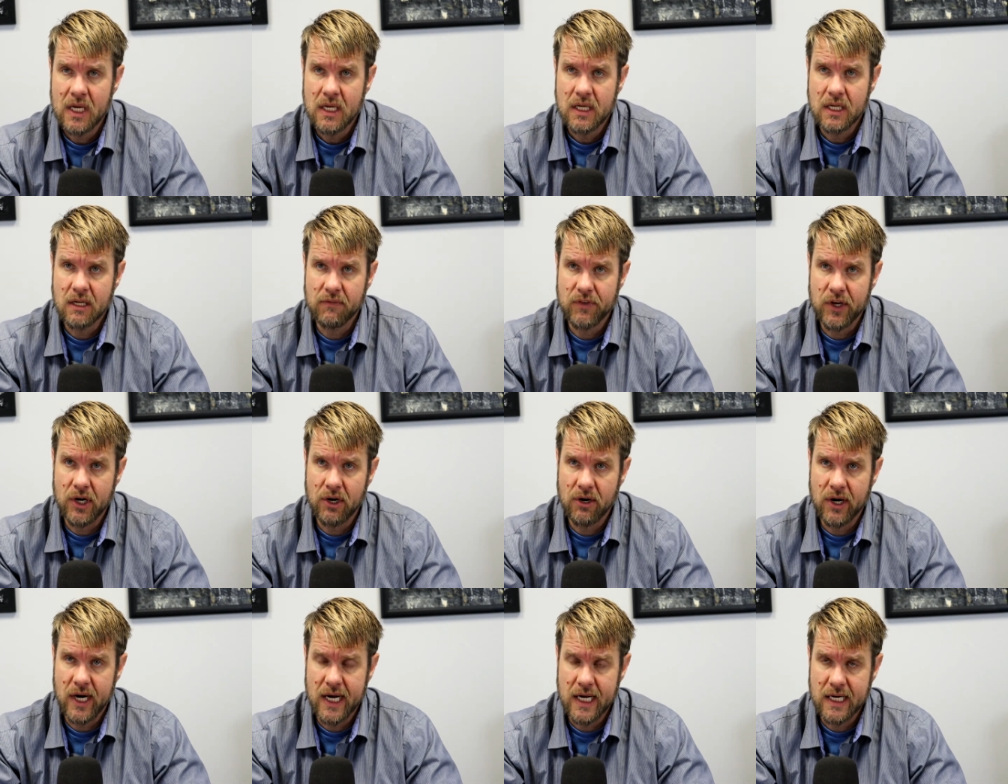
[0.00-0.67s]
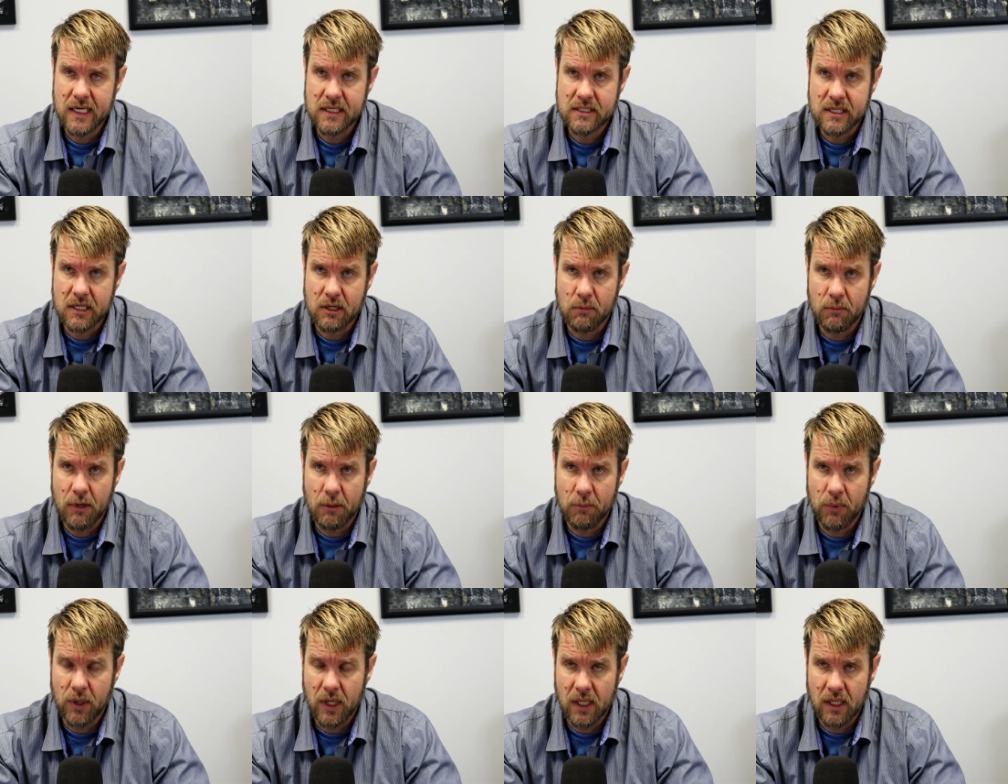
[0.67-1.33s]
If they're a single
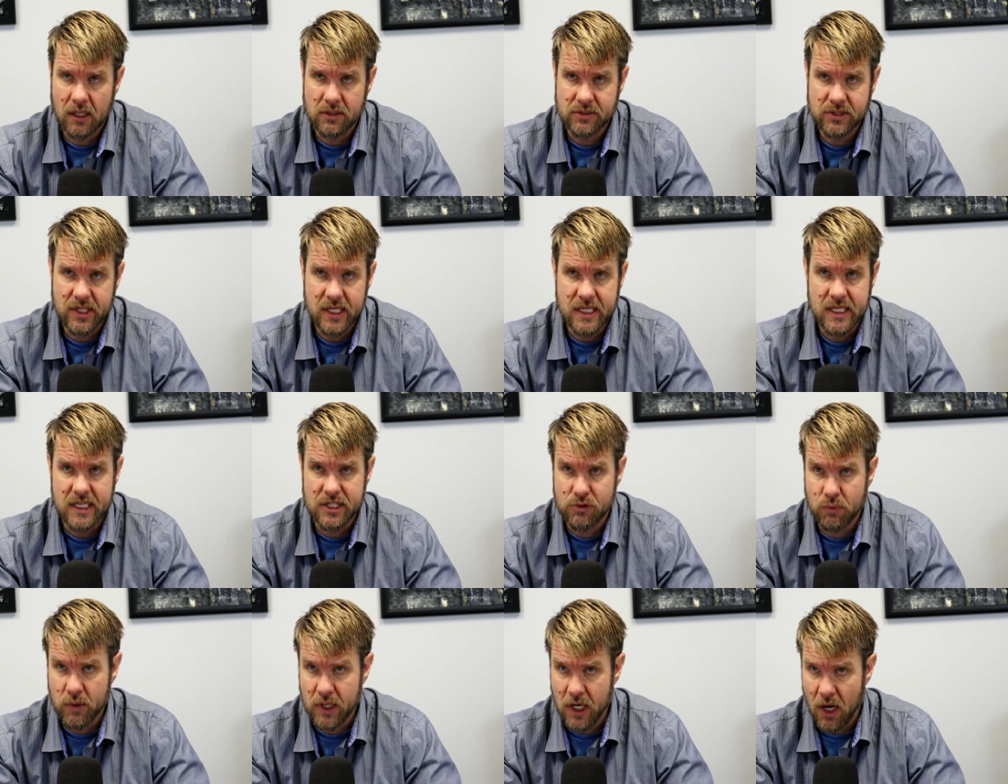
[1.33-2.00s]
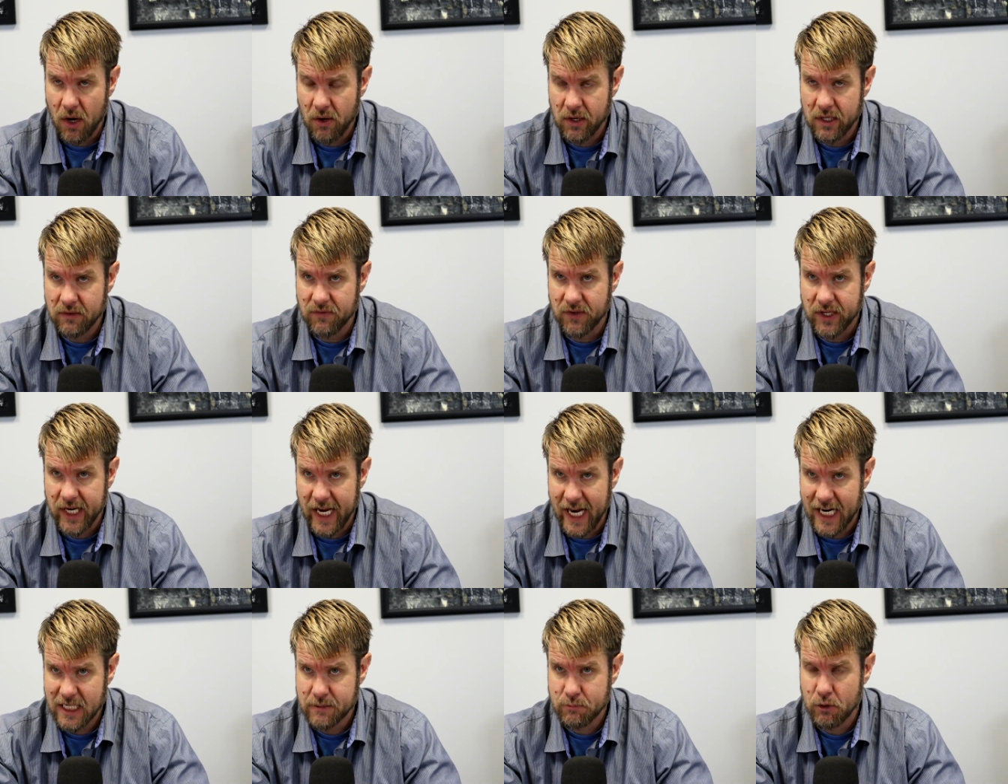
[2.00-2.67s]
member LLC disregarded for
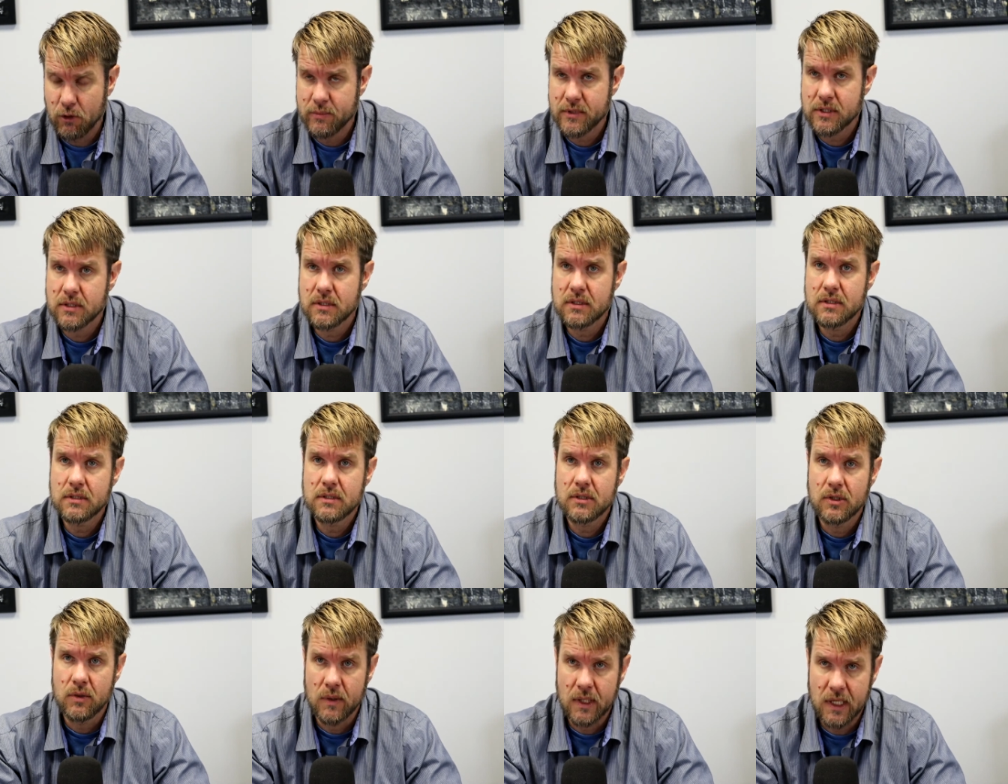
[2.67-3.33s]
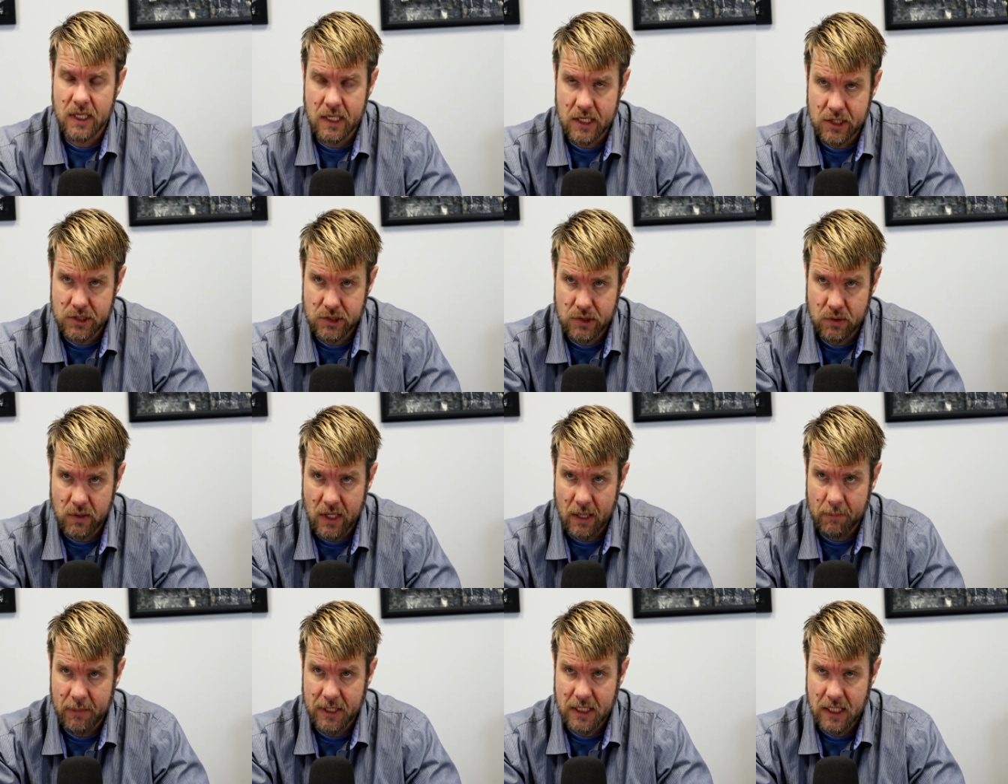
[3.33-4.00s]
tax purposes, you need to issue
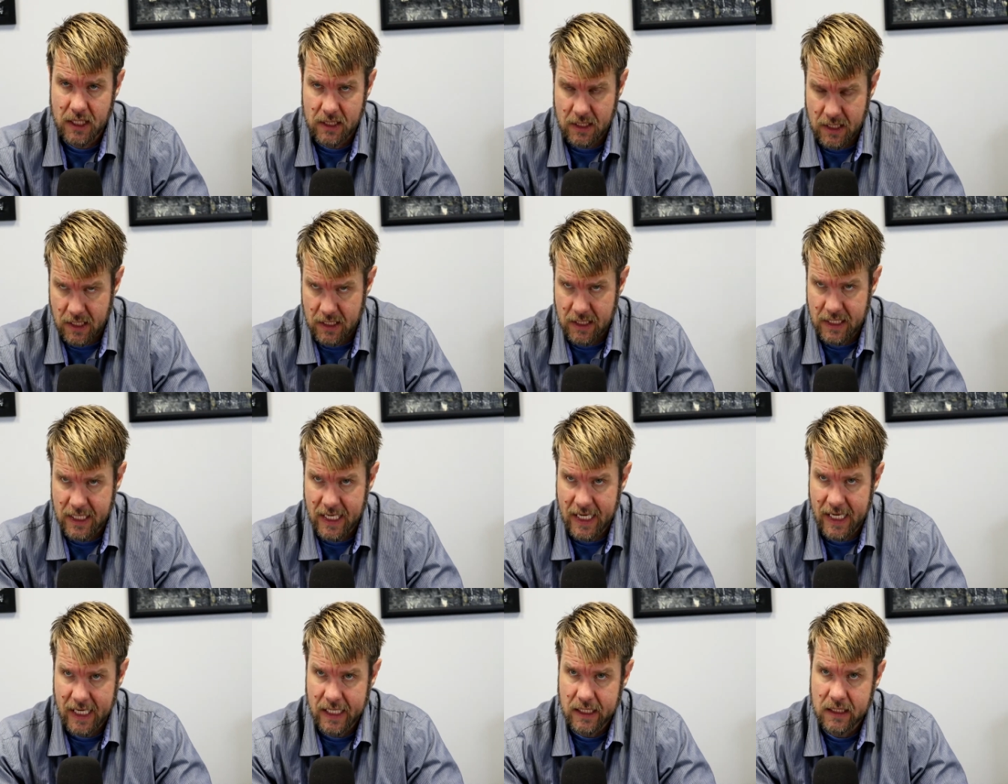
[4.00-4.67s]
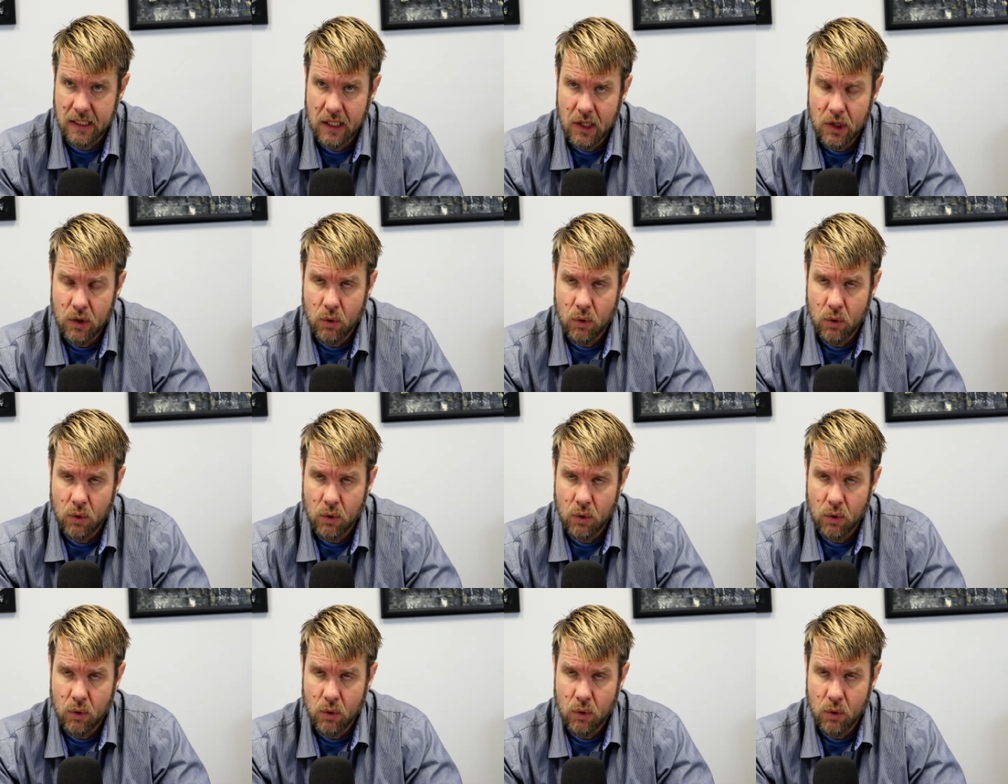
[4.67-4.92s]
them a 1099.